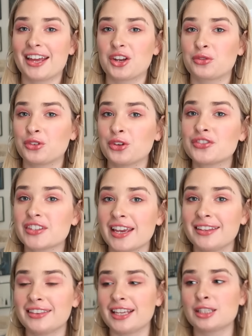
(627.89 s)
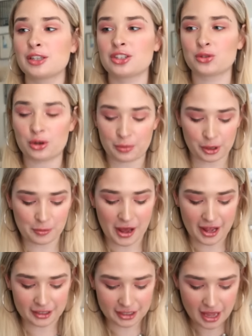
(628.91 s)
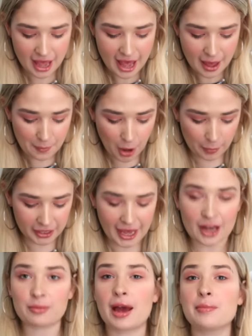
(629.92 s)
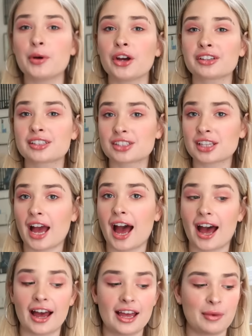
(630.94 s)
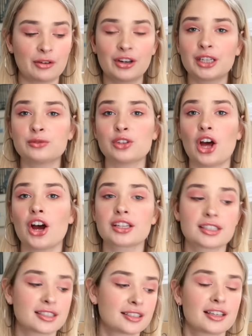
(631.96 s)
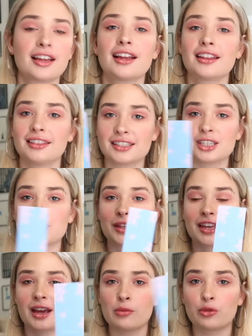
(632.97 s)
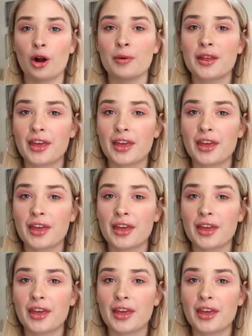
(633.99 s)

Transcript: And if you've seen these sort of bookmarks popping out of my books and my reading vlogs, this is where they come from.